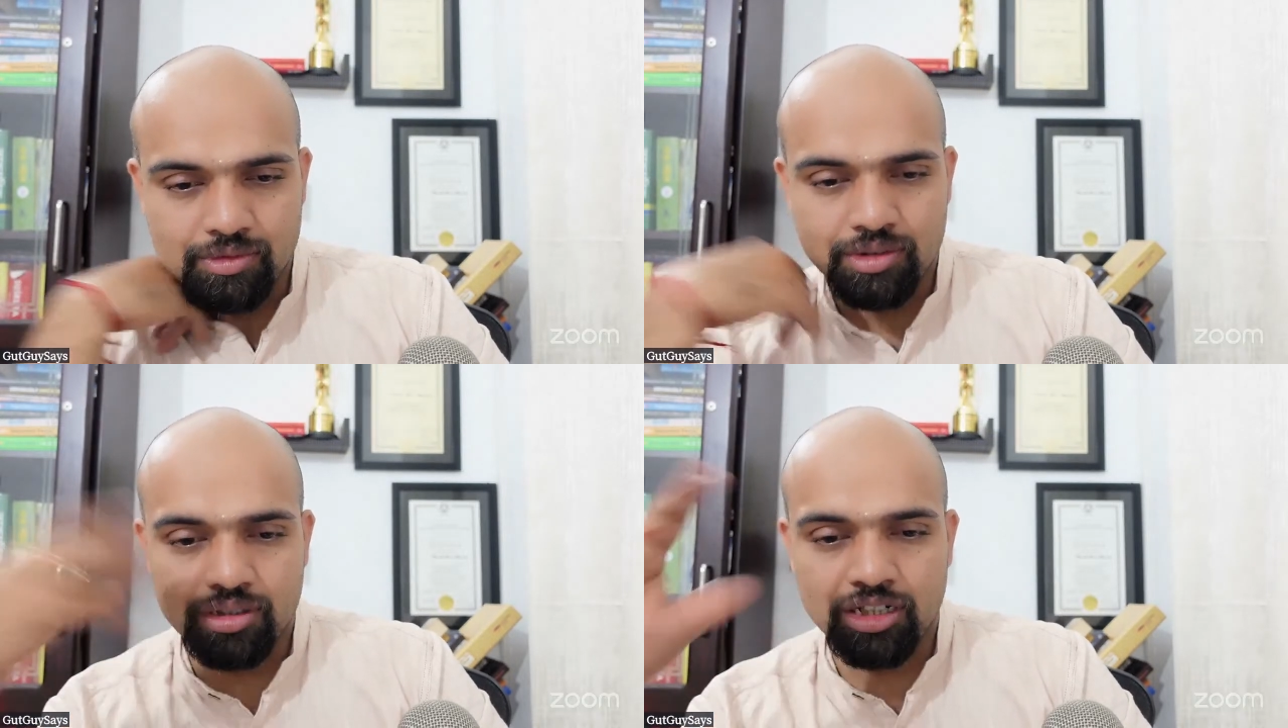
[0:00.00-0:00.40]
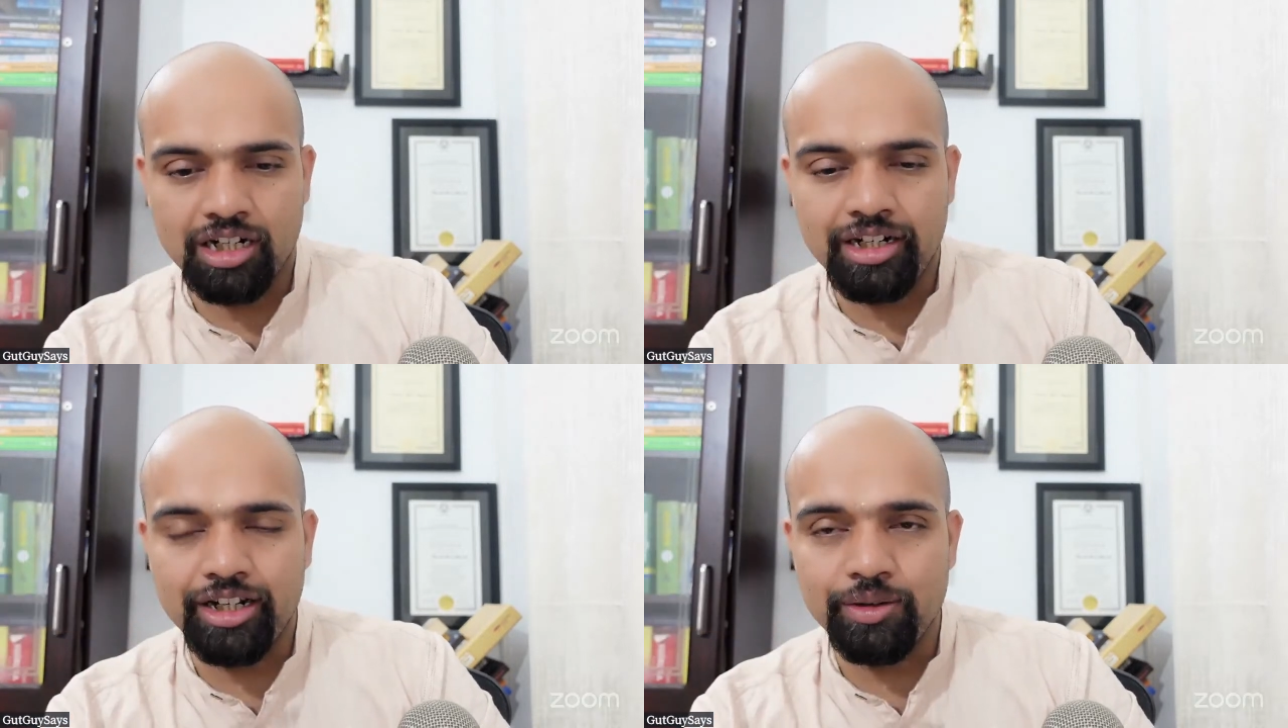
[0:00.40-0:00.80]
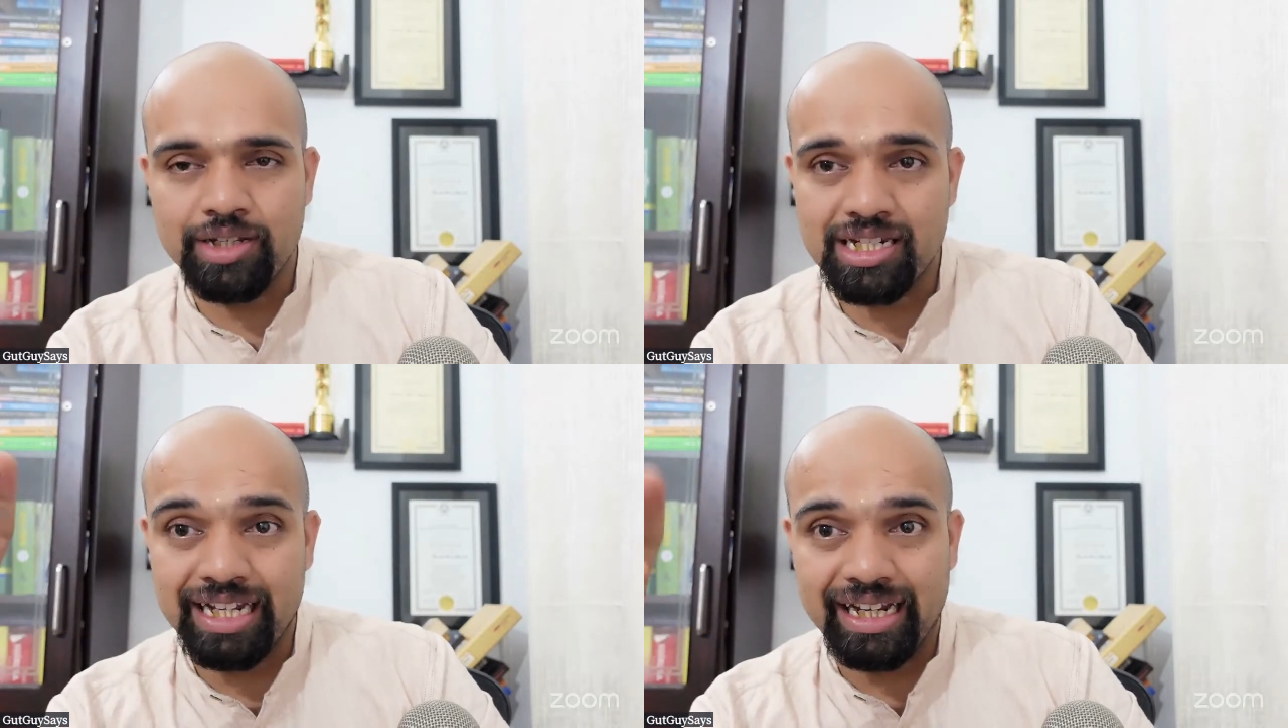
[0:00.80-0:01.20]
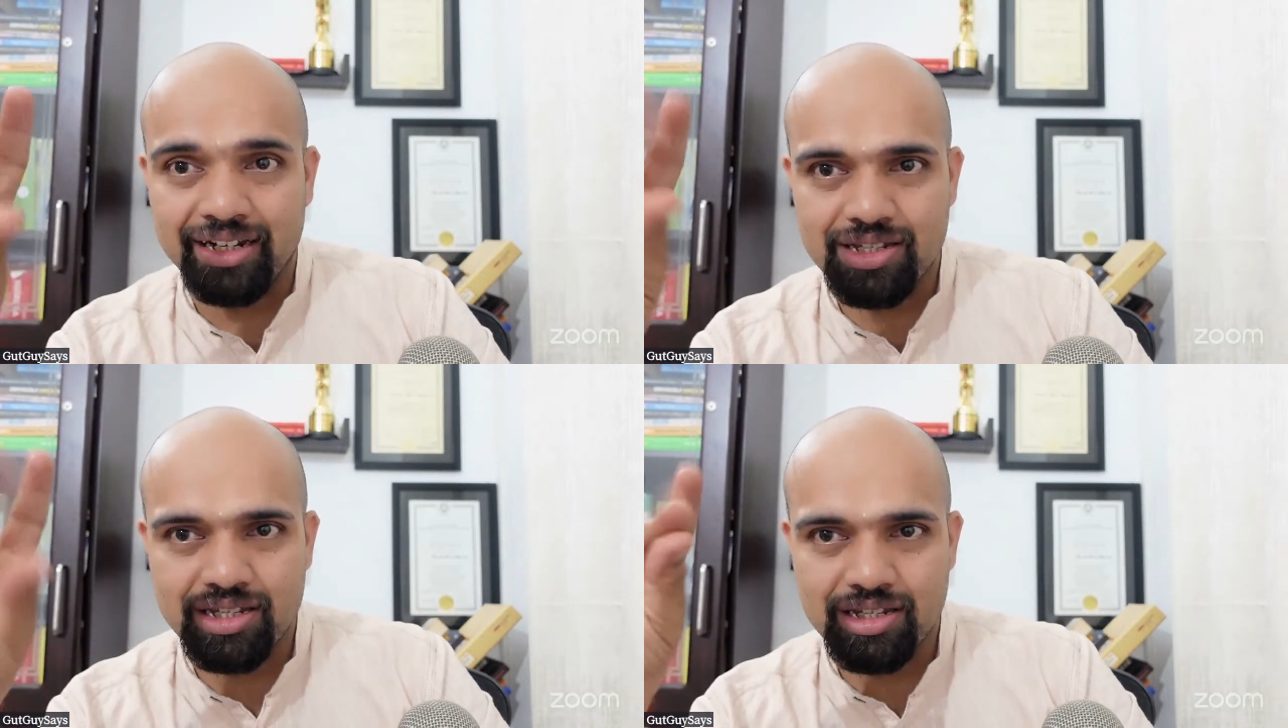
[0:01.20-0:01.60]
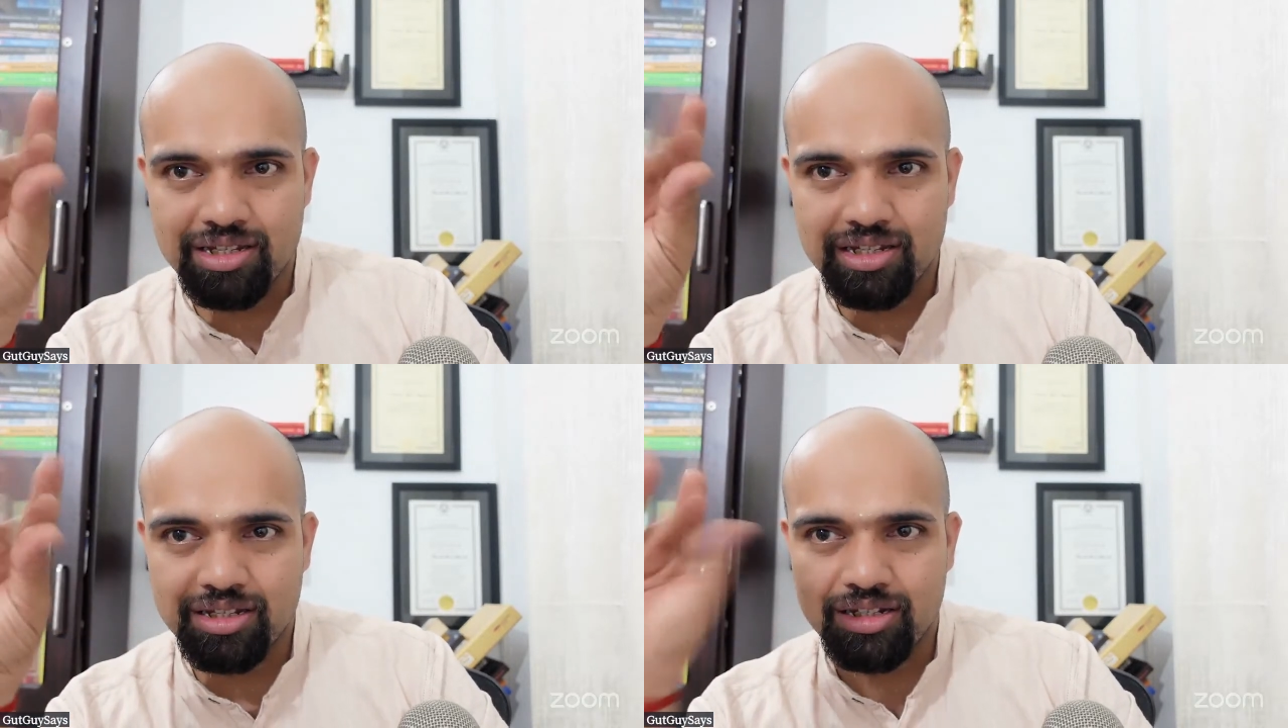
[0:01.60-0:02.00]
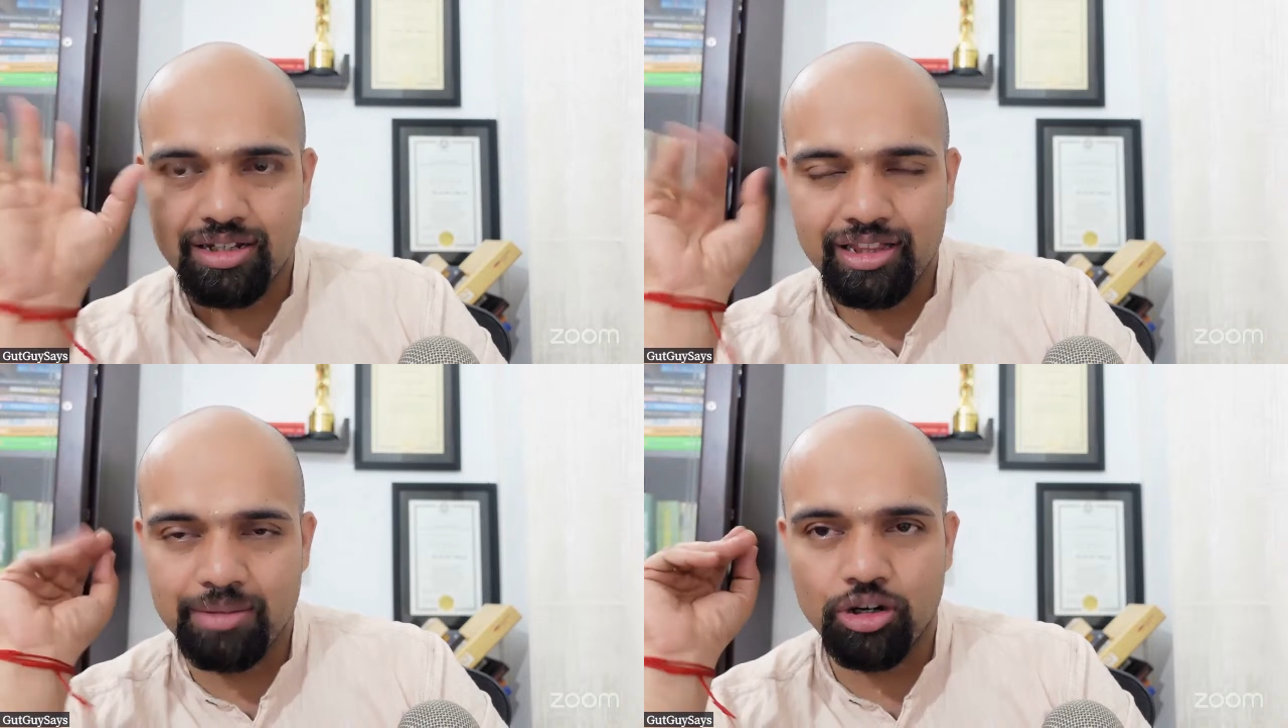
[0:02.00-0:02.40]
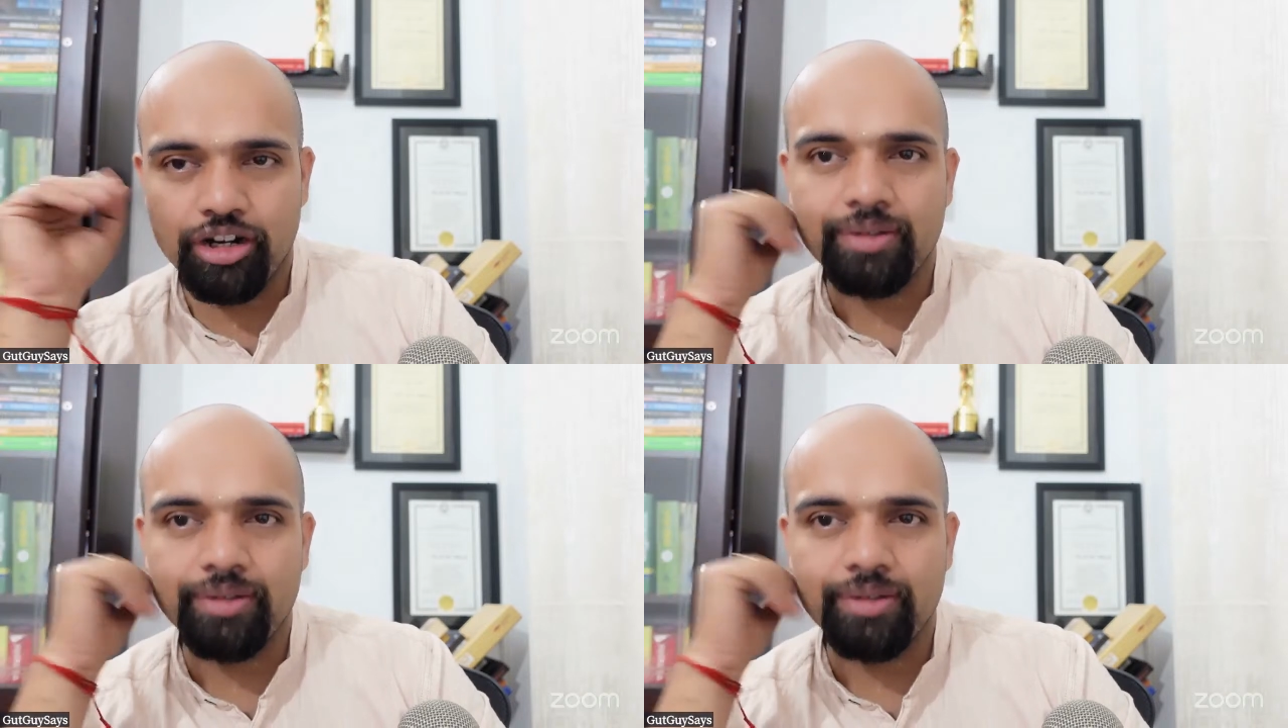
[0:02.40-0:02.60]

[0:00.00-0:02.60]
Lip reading: Continuous stickiness in the body.